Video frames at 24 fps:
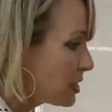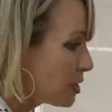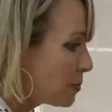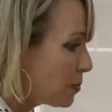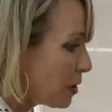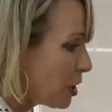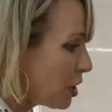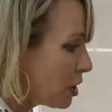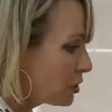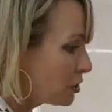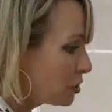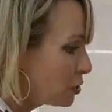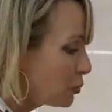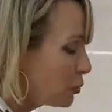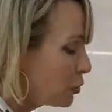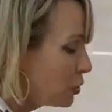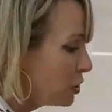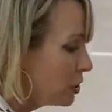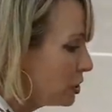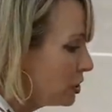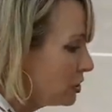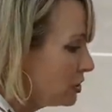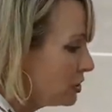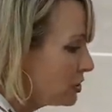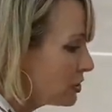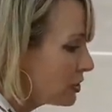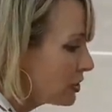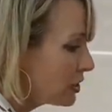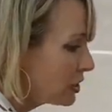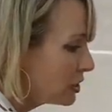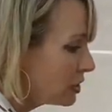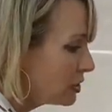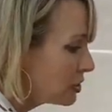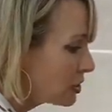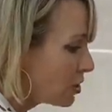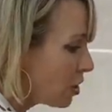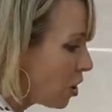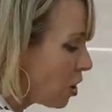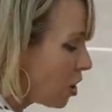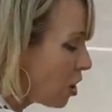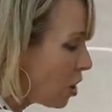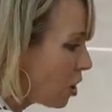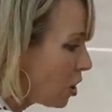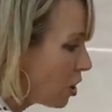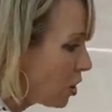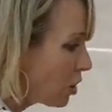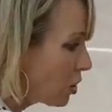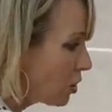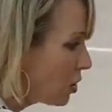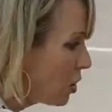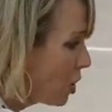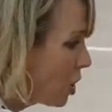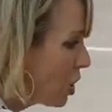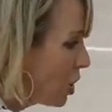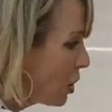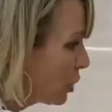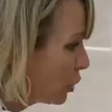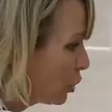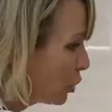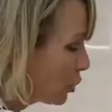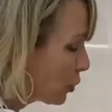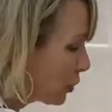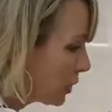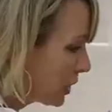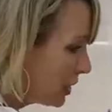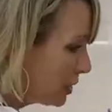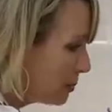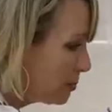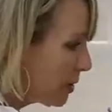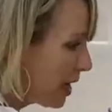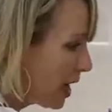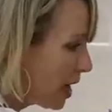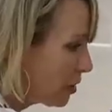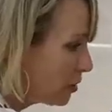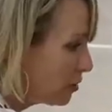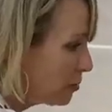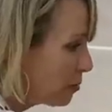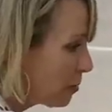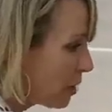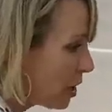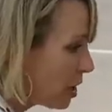the boxwoods. These are green mountain